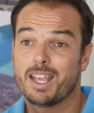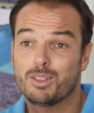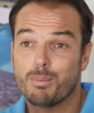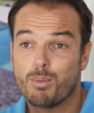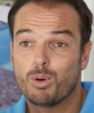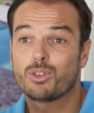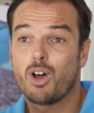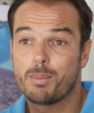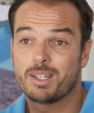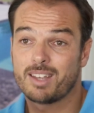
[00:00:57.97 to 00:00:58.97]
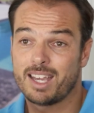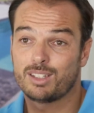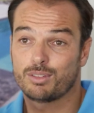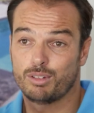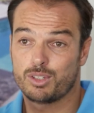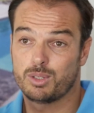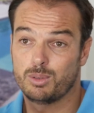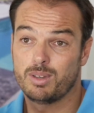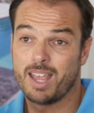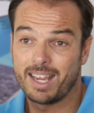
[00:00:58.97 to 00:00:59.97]
and the more time it takes for us
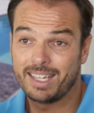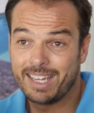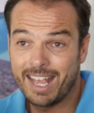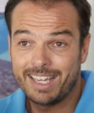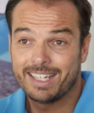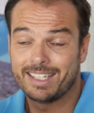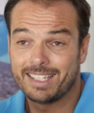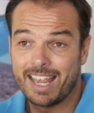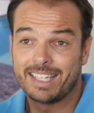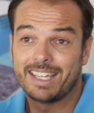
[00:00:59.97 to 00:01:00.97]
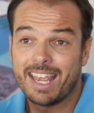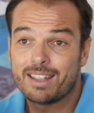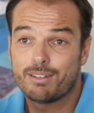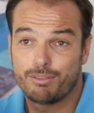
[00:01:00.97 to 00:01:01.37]
to get in and get the